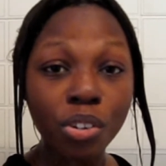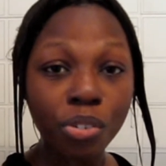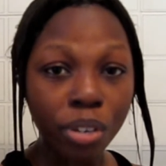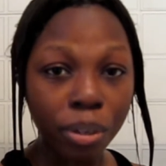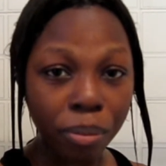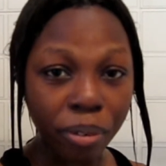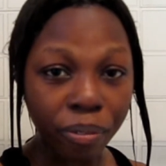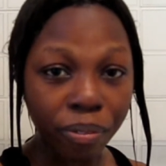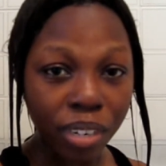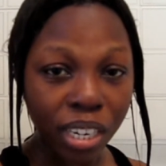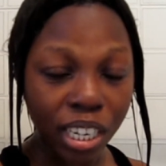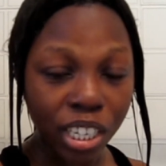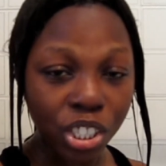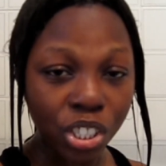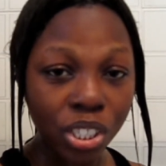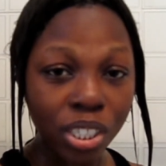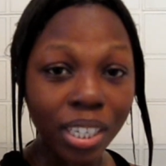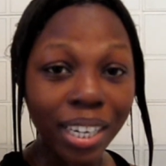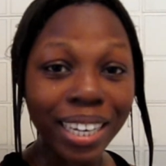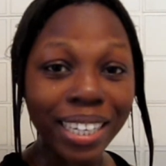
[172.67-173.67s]
Creme of
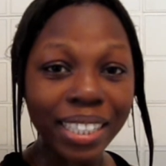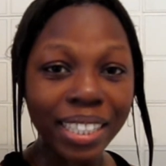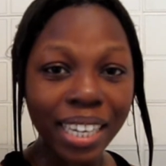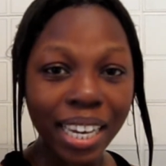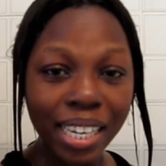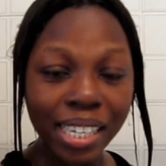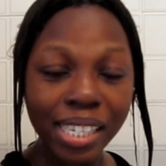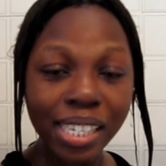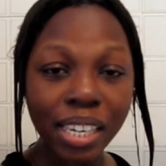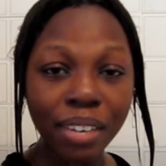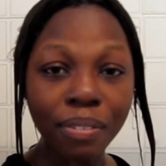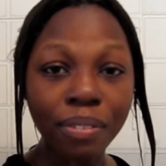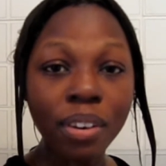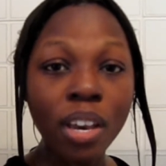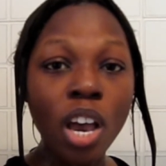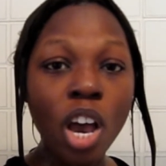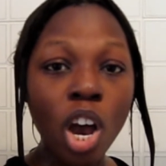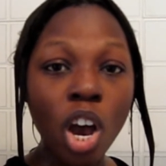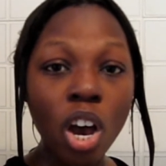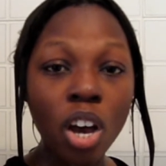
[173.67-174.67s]
Nature Intensive
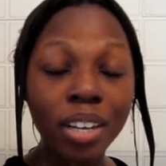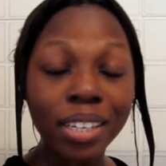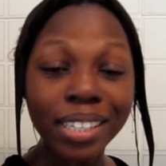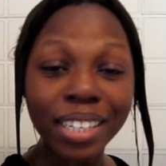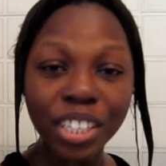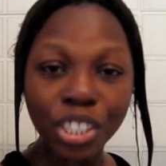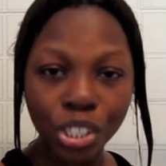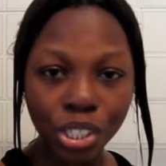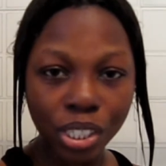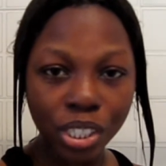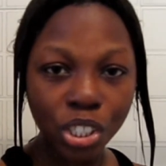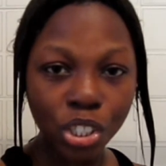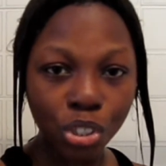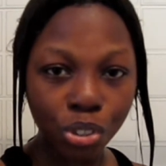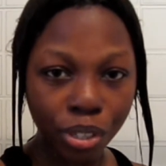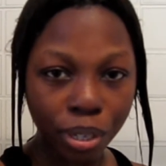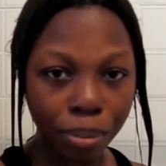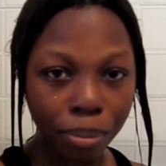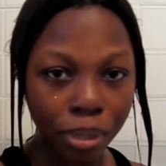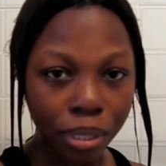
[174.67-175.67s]
Conditioning
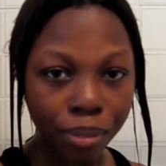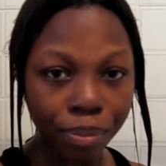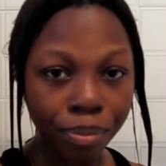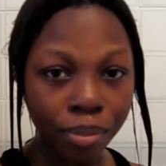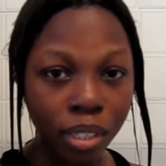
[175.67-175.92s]
Treatment,